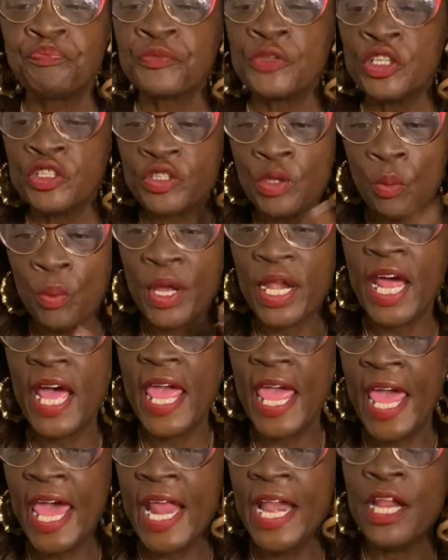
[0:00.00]
So what I
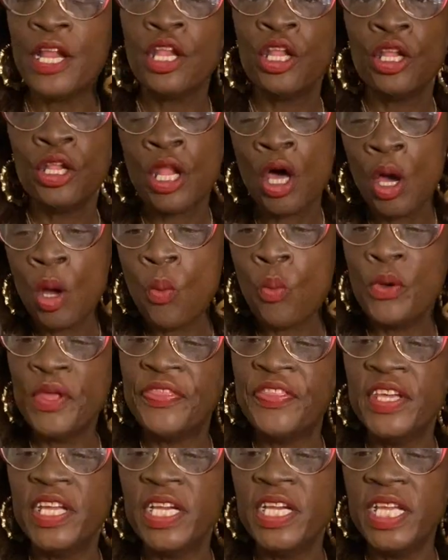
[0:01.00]
added along
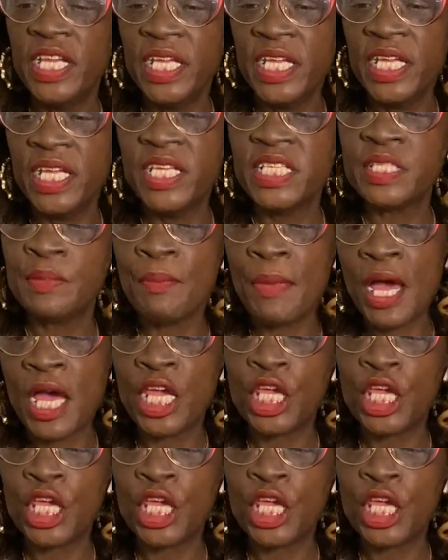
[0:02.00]
with it is my